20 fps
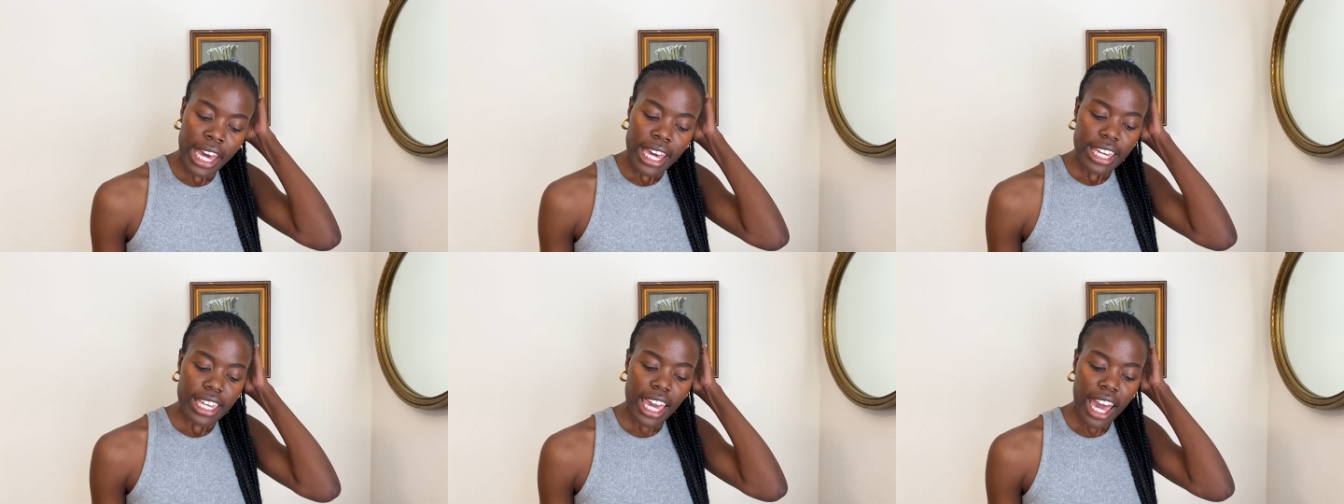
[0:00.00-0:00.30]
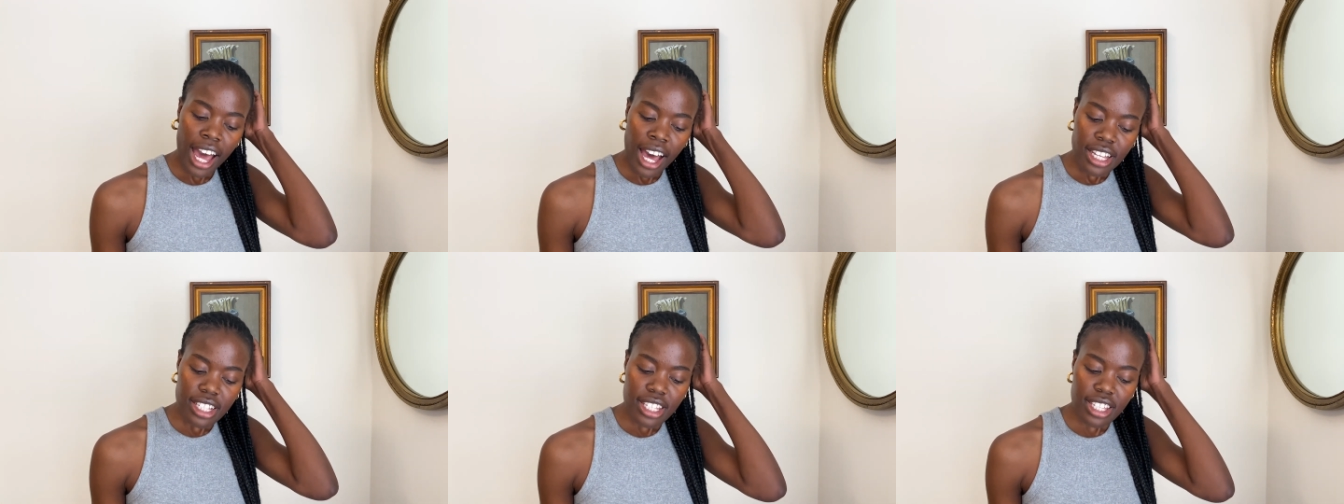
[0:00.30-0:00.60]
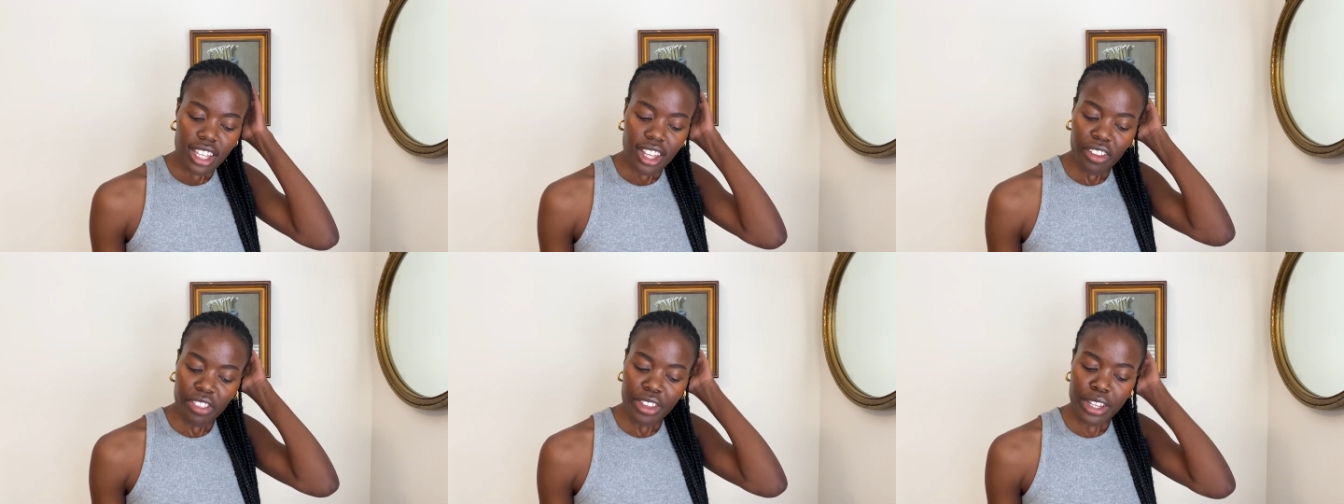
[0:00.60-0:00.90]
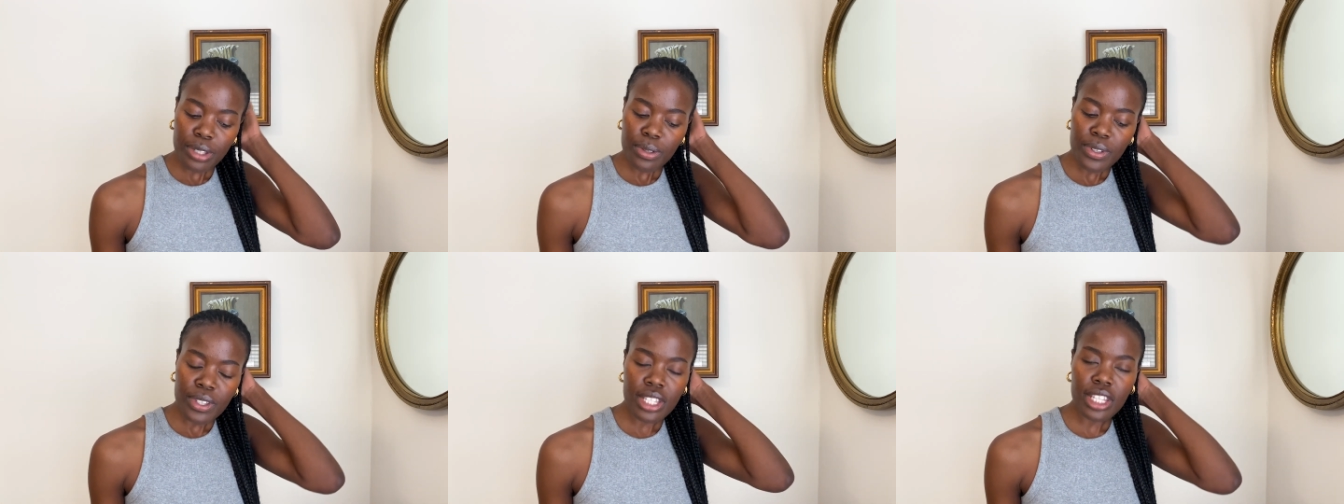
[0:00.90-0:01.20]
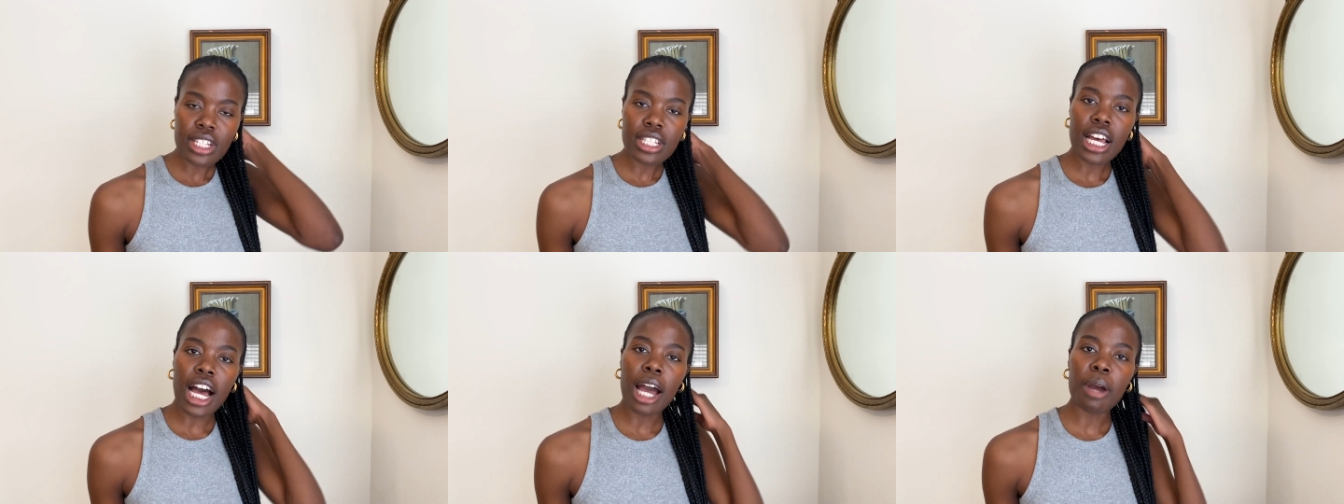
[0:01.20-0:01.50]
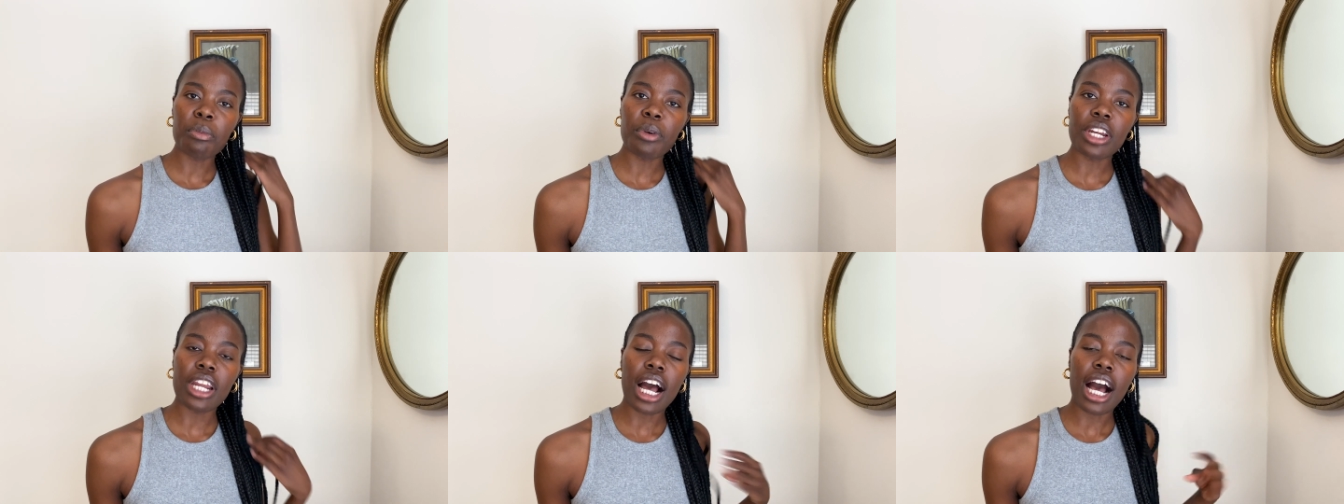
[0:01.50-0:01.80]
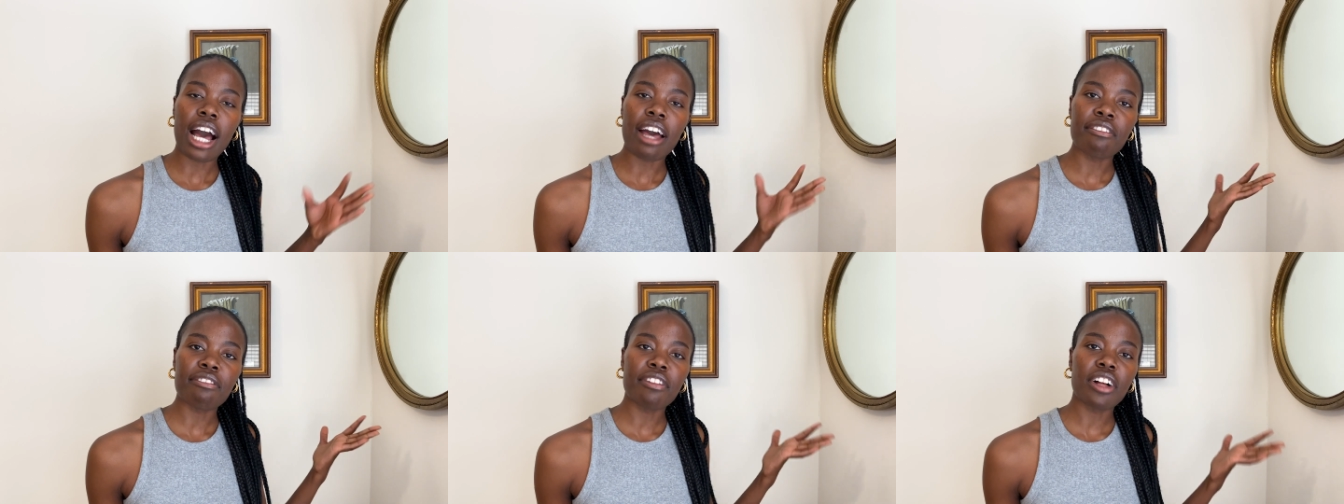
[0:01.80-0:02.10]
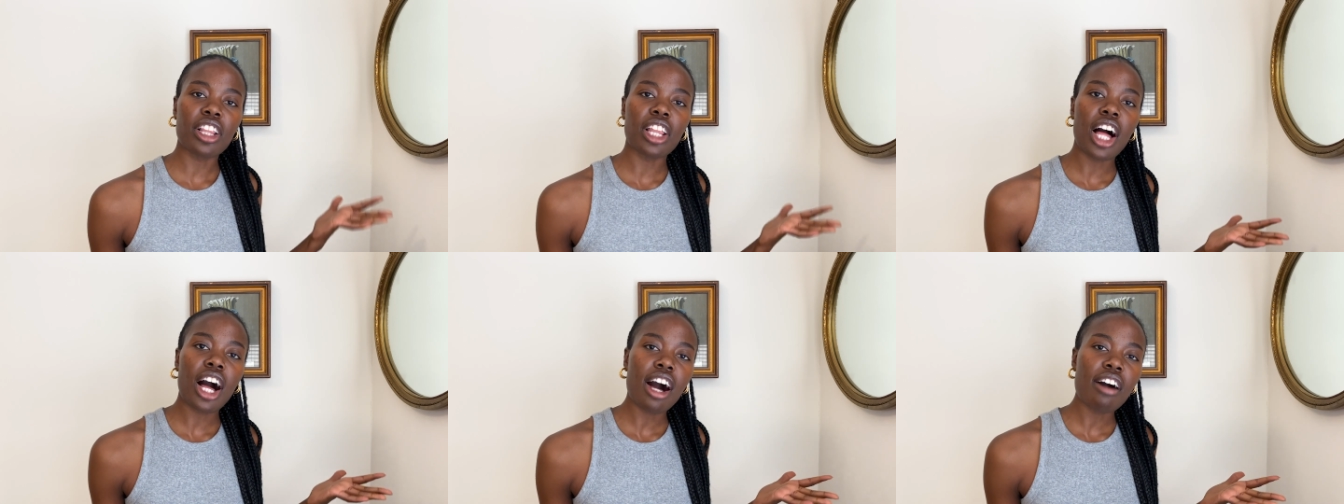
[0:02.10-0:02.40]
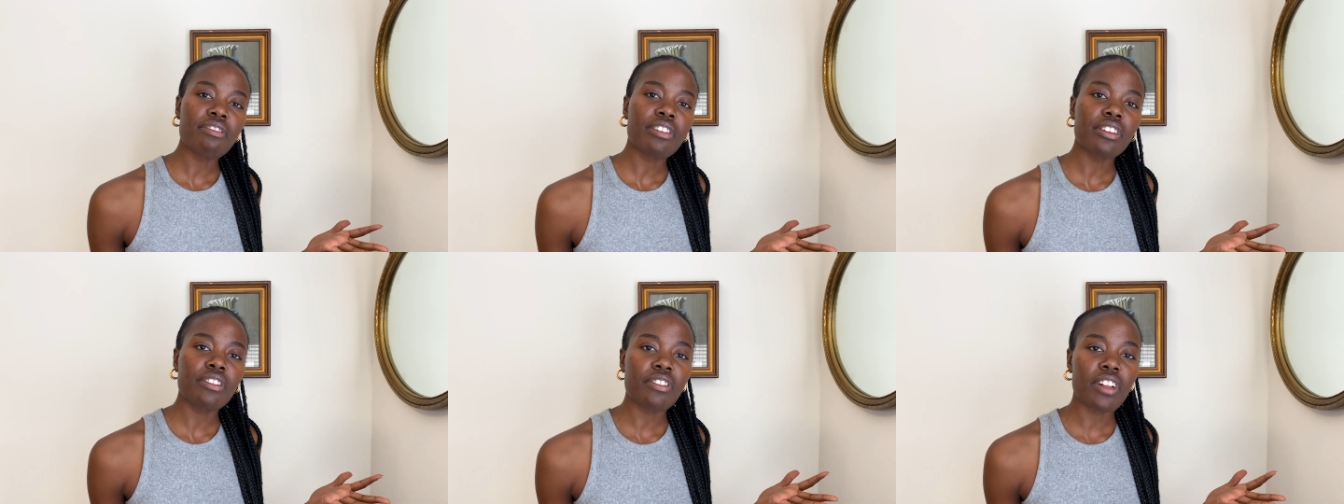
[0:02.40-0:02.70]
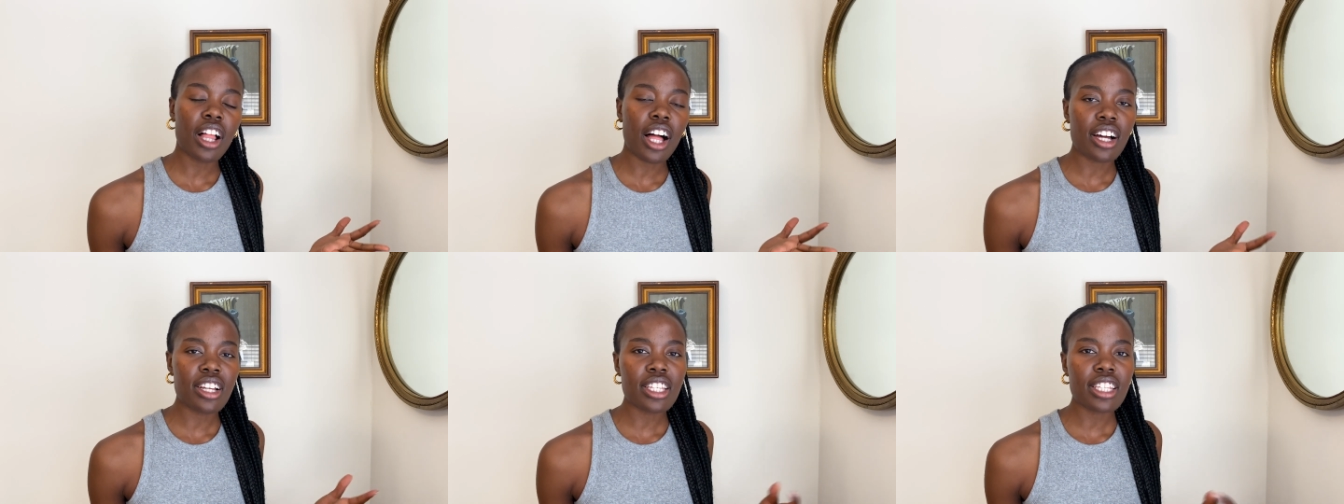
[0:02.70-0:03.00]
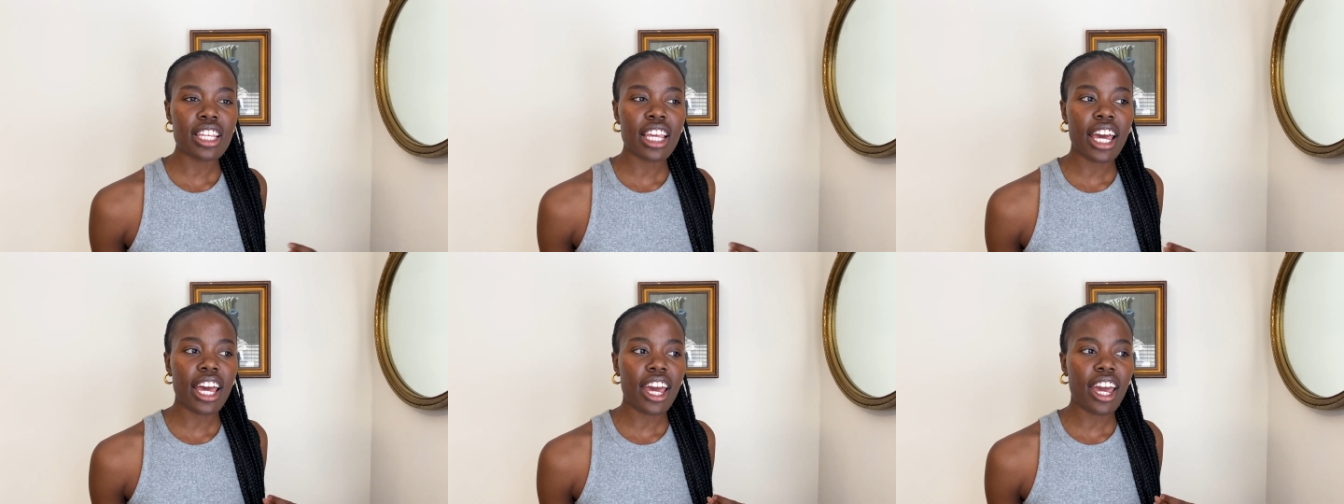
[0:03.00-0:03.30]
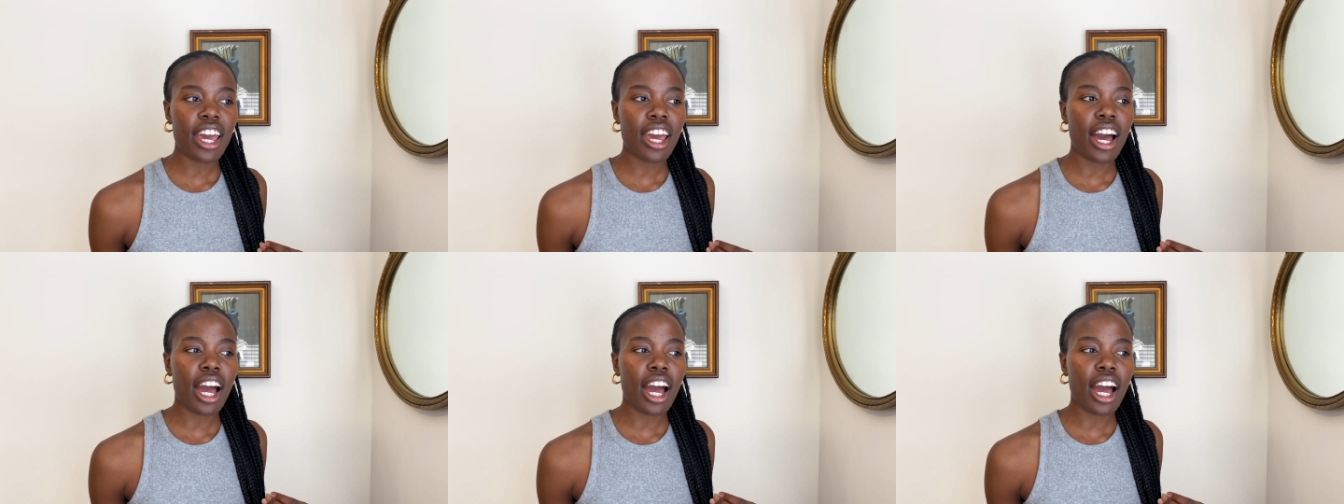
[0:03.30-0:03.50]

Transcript: Yeah, see, this is the time when I fell off of Glossier.